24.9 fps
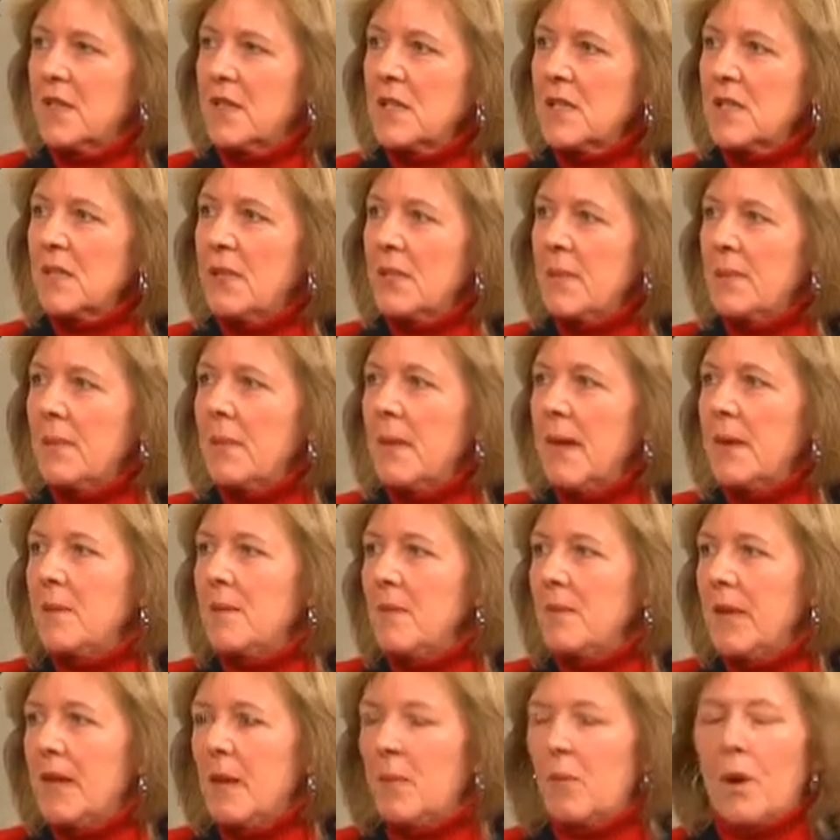So it
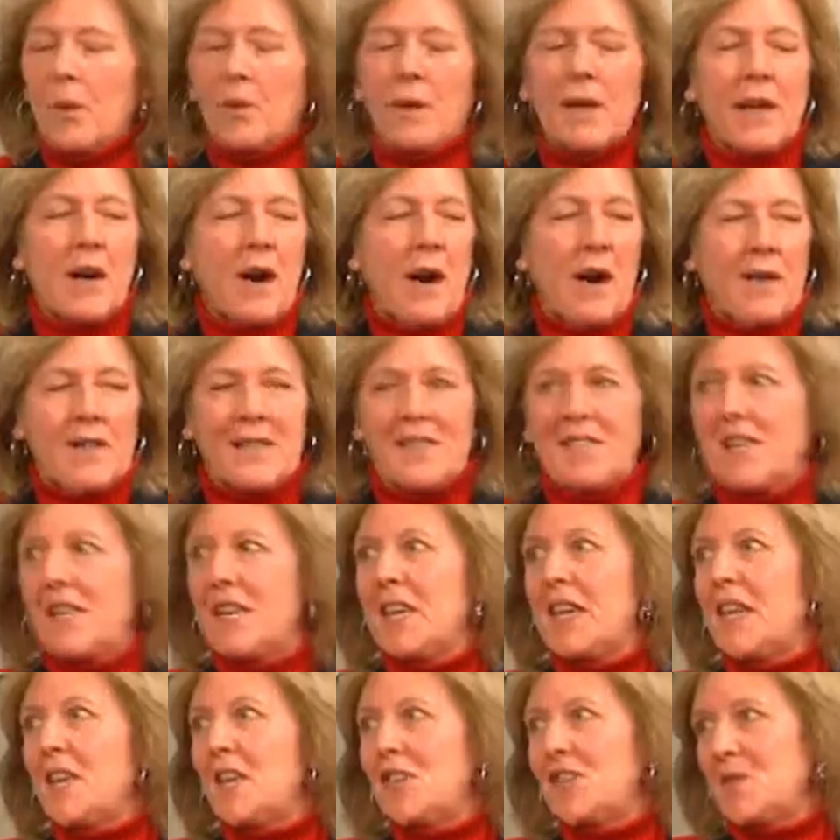might be what we call an
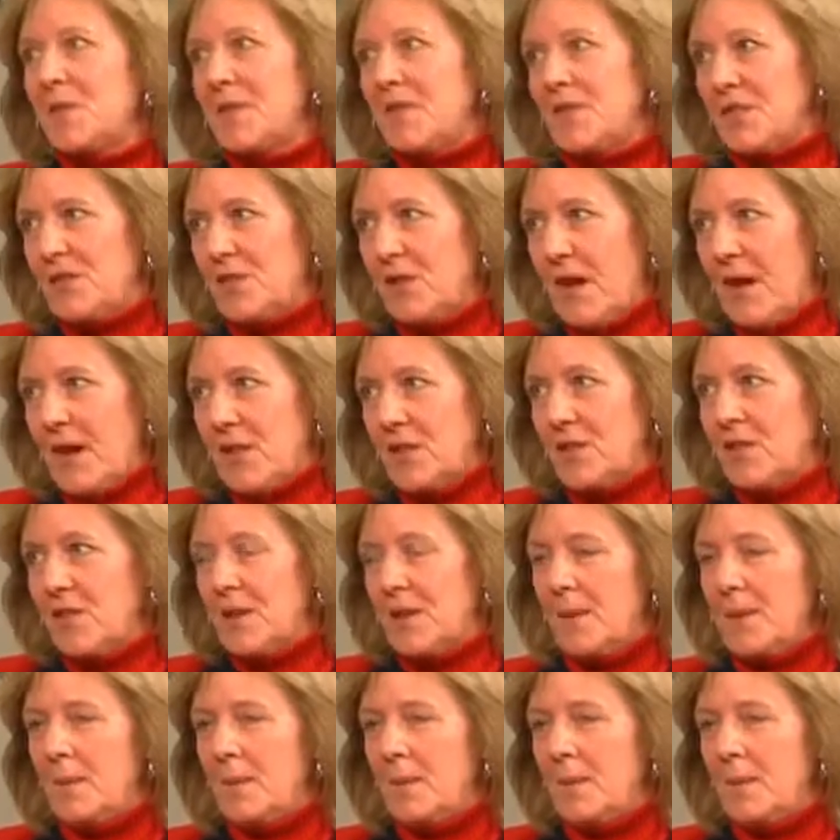engagement strategy.